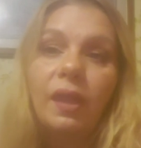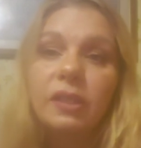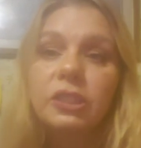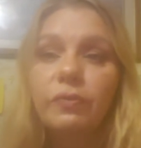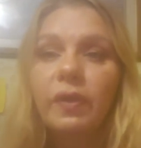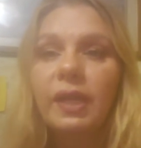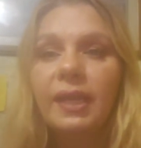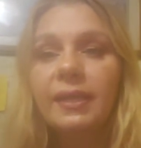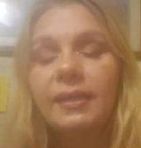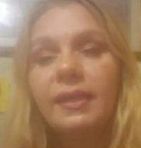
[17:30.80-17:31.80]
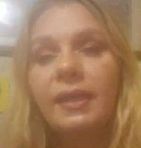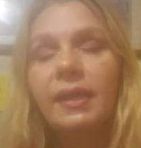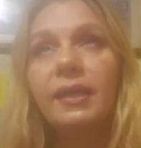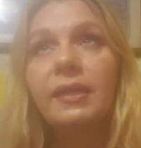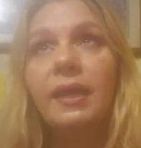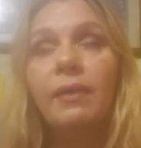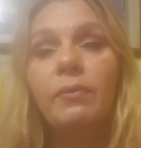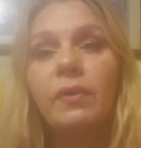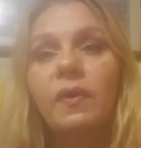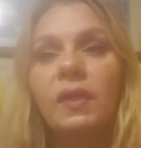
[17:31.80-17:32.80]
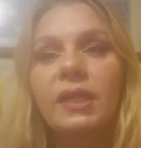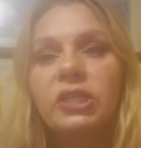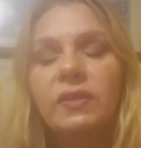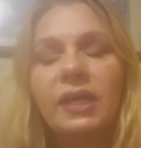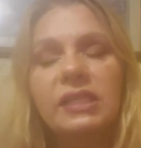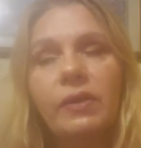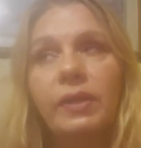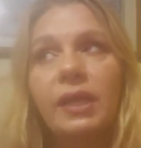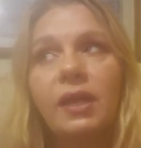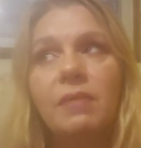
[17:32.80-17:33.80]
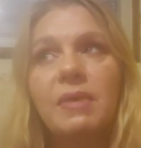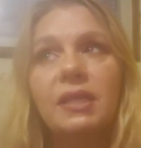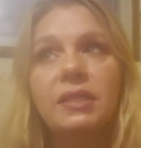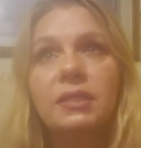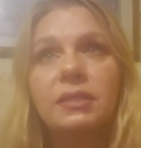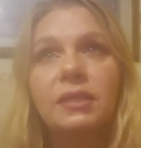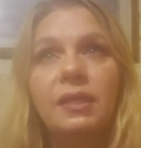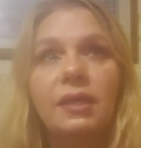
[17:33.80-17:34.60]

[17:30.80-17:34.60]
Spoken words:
so far I like it. And I will let you guys know in the comments